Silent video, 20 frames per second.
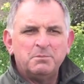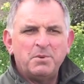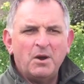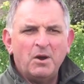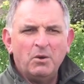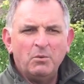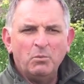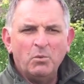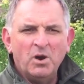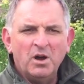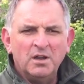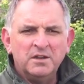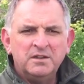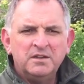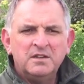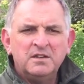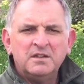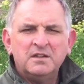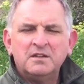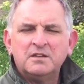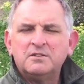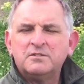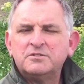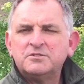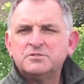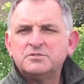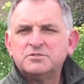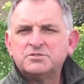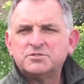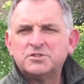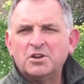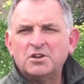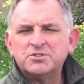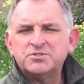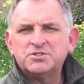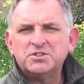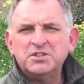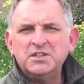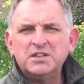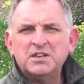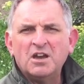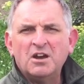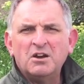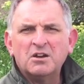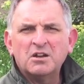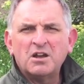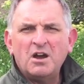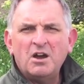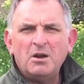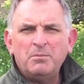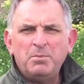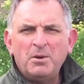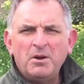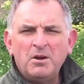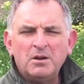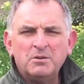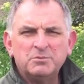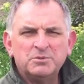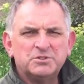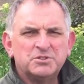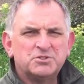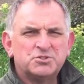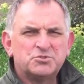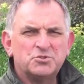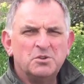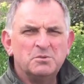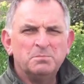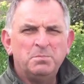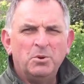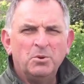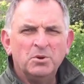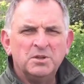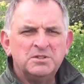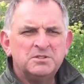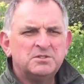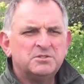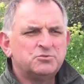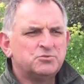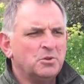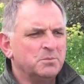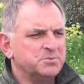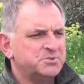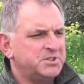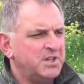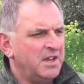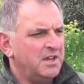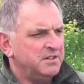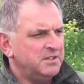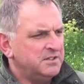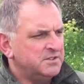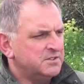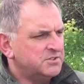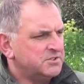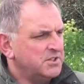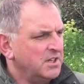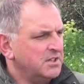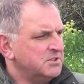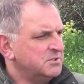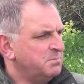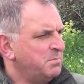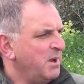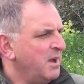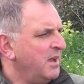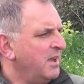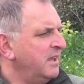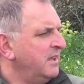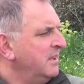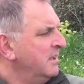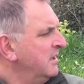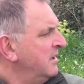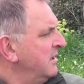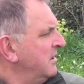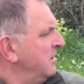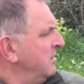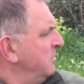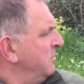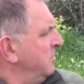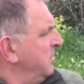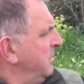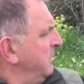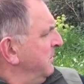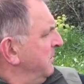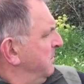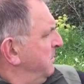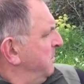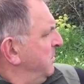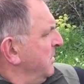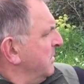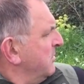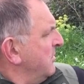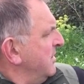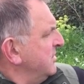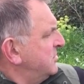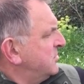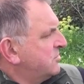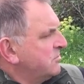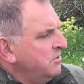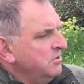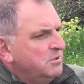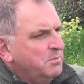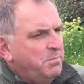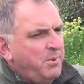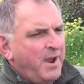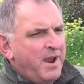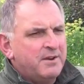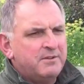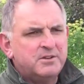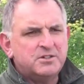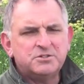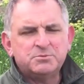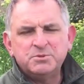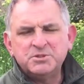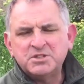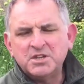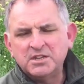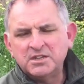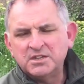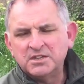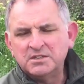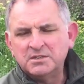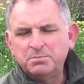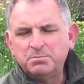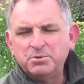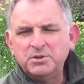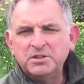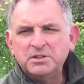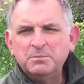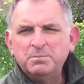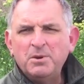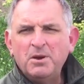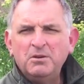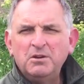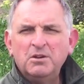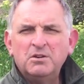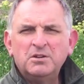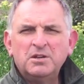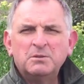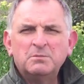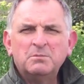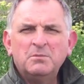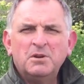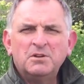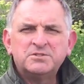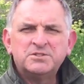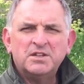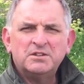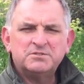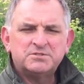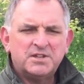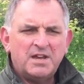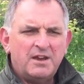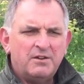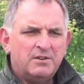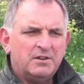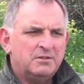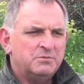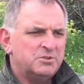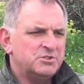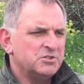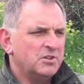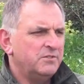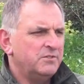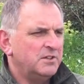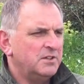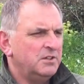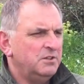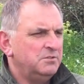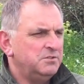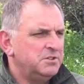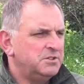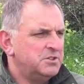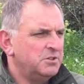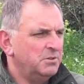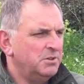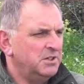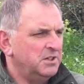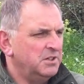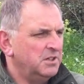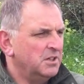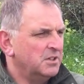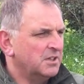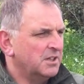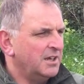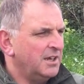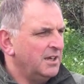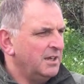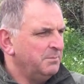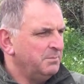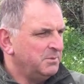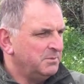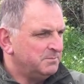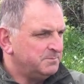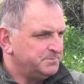Part 1 starts at Icar car park with the strong point, drops down into Saints Bay. We progress through the parish, we take in the pre-Napoleonic Martel Tower, which I've alluded to in another clip.